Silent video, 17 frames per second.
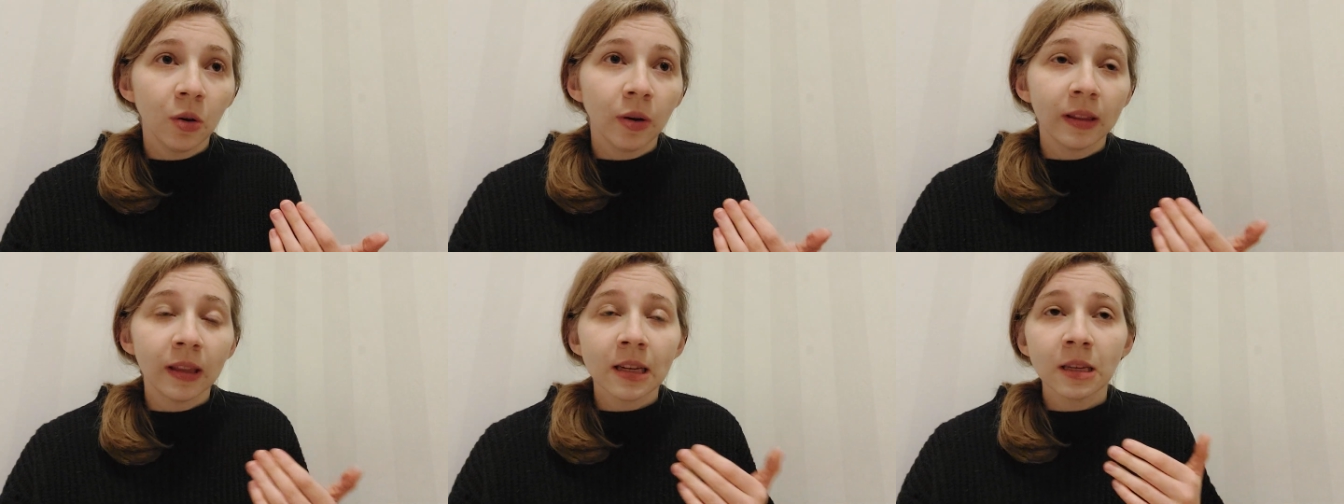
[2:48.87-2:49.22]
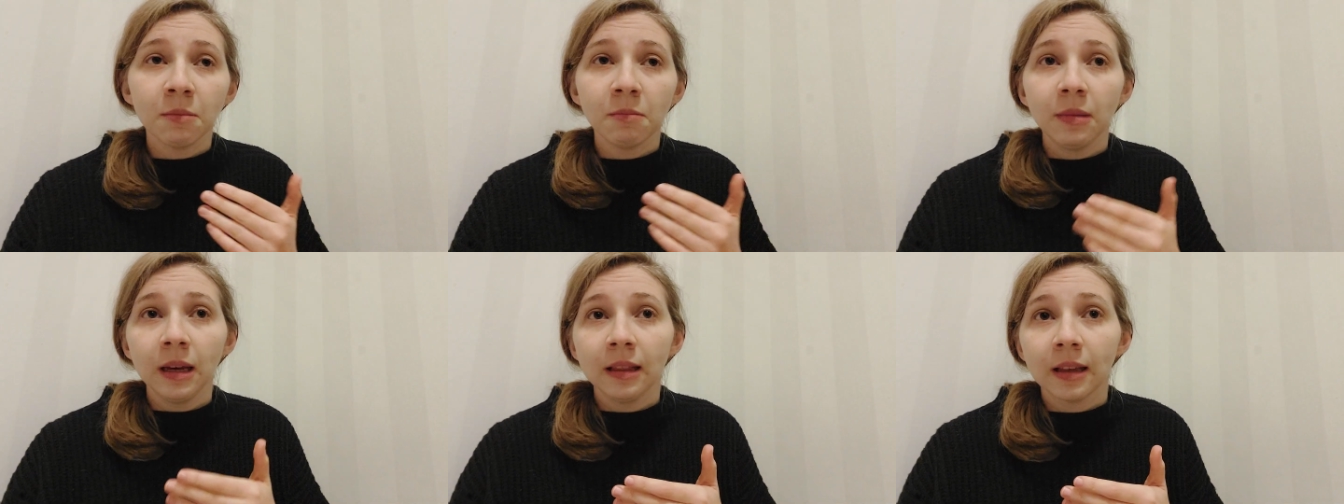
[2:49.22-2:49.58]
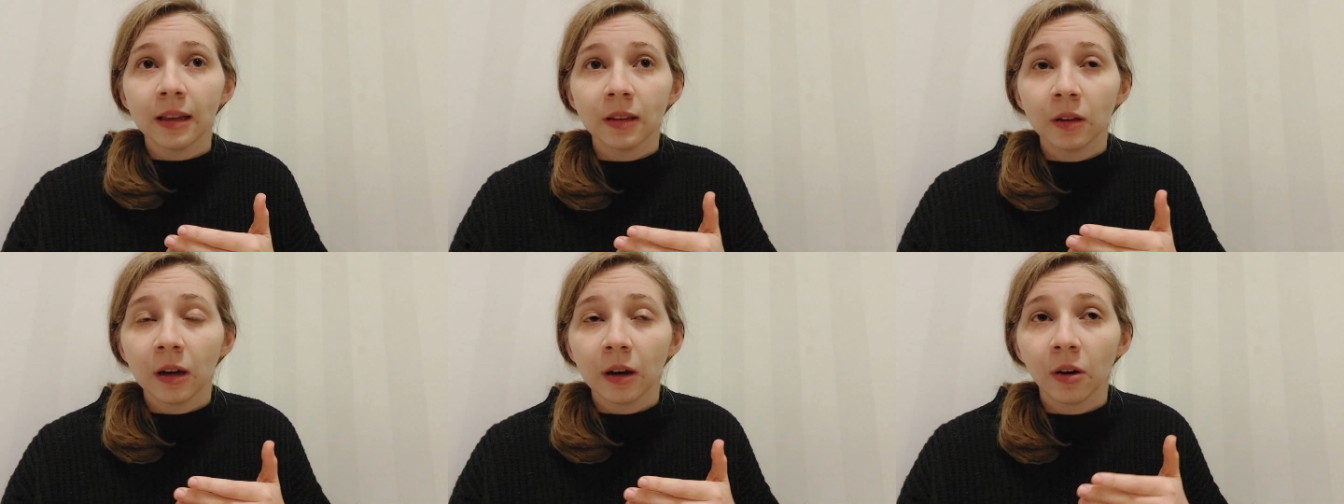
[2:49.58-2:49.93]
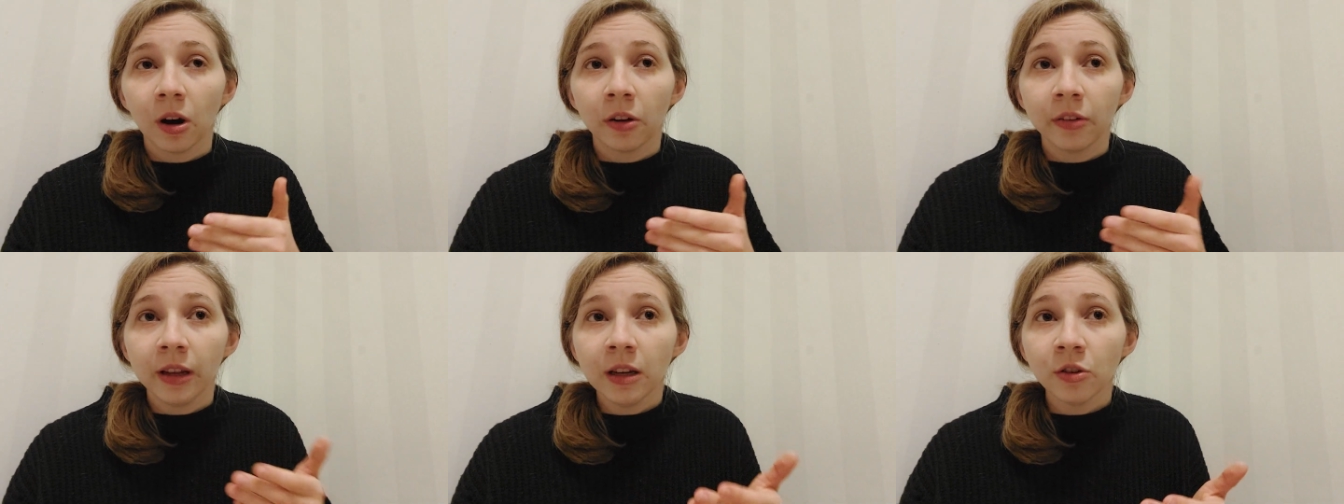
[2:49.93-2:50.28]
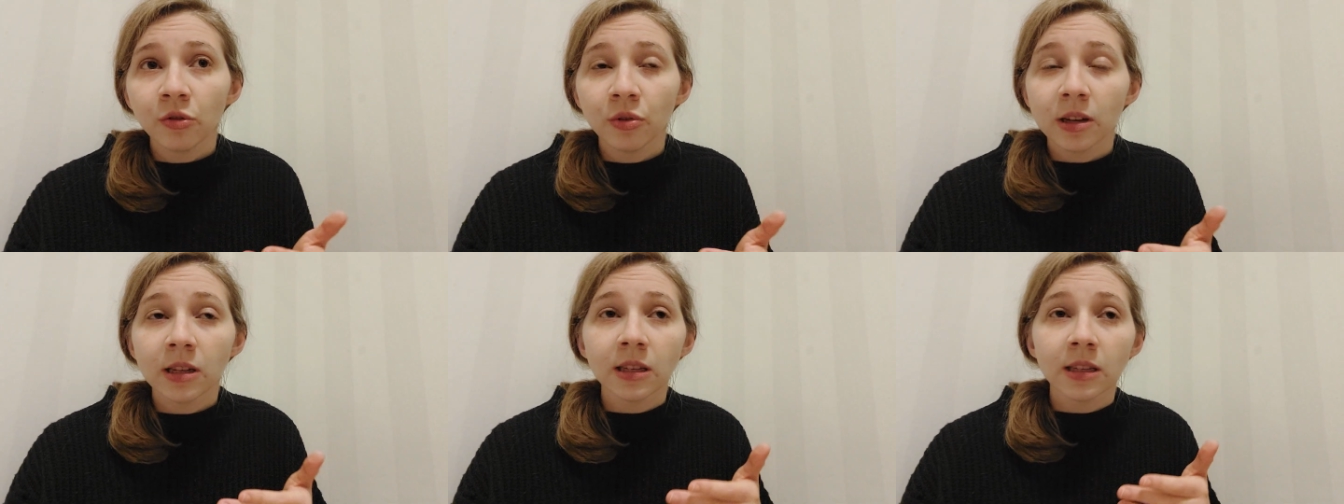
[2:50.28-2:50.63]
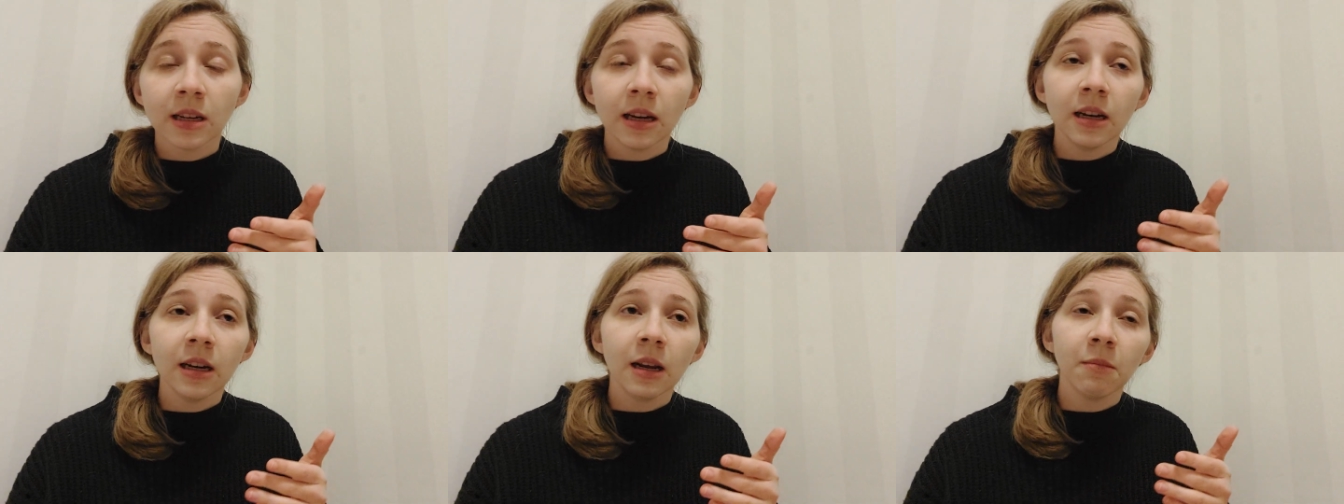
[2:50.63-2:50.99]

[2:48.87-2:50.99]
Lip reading: it doesn't mean that they're uninterested.